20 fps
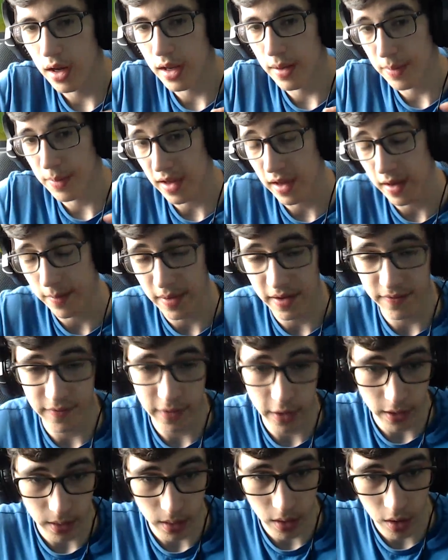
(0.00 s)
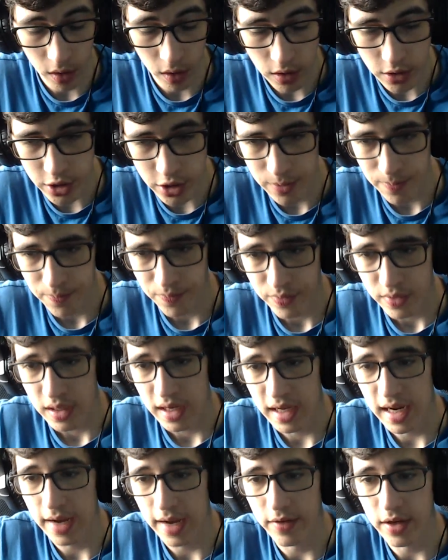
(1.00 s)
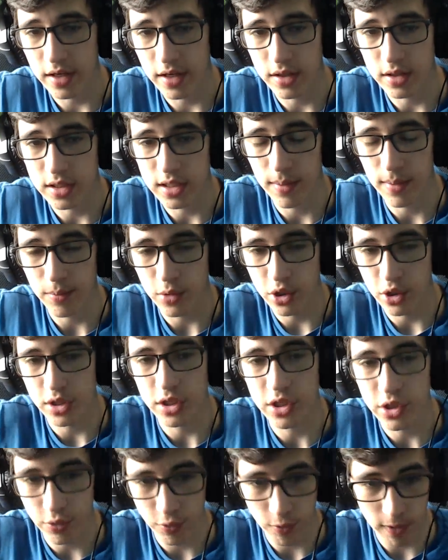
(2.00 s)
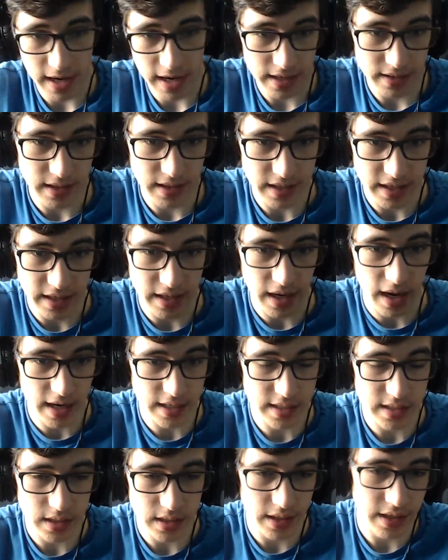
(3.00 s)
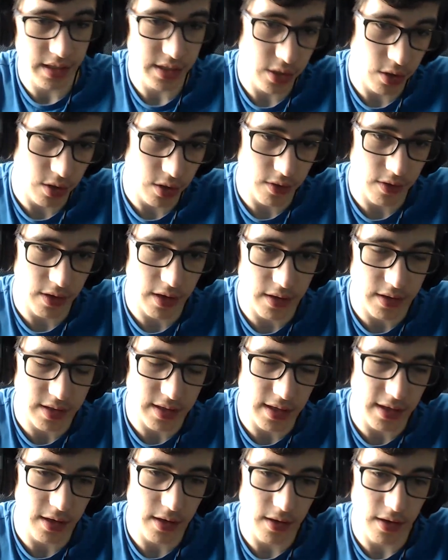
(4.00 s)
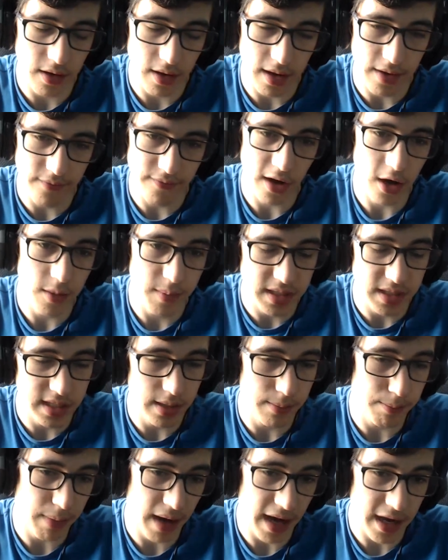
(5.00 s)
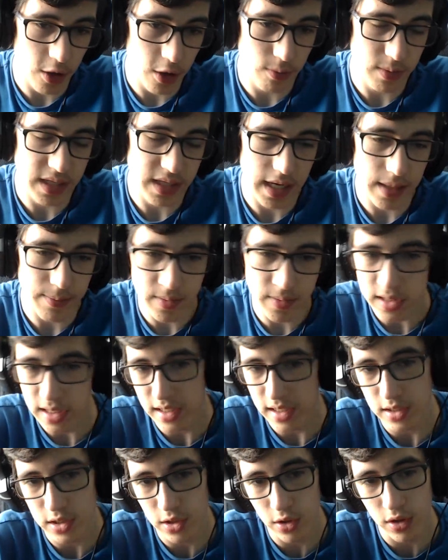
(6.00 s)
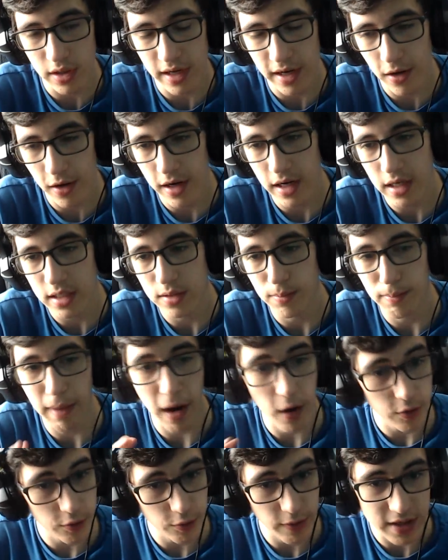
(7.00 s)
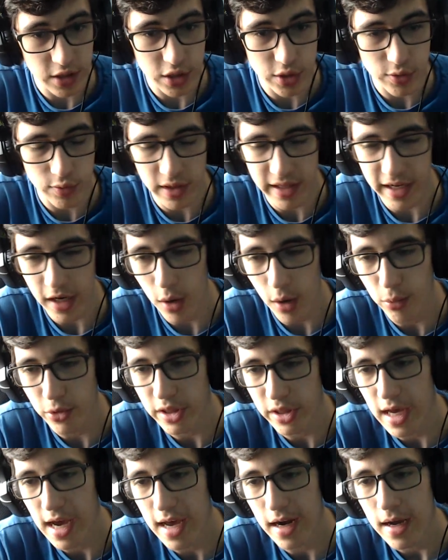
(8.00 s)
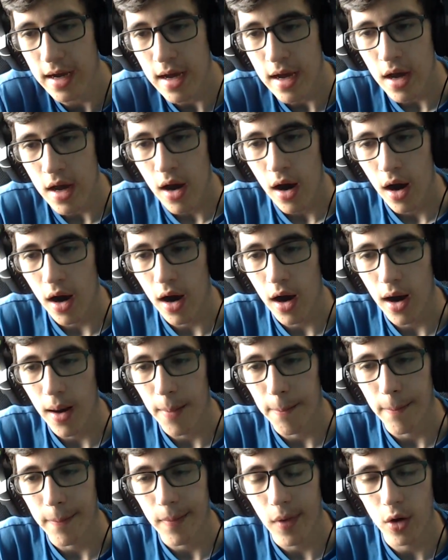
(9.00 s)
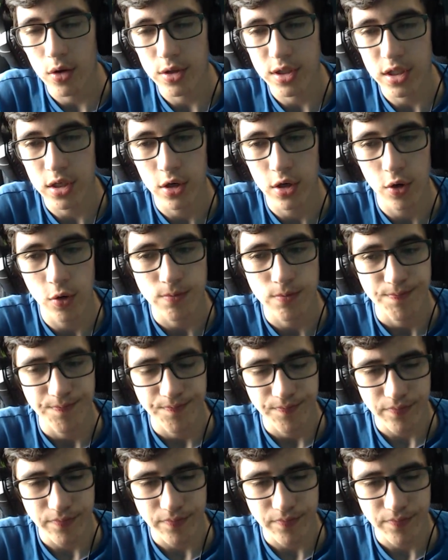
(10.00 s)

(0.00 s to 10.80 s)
it being very large, it having some good terrain that can isolate certain environments and biome types in certain areas. Mountain ranges really help with that. Also,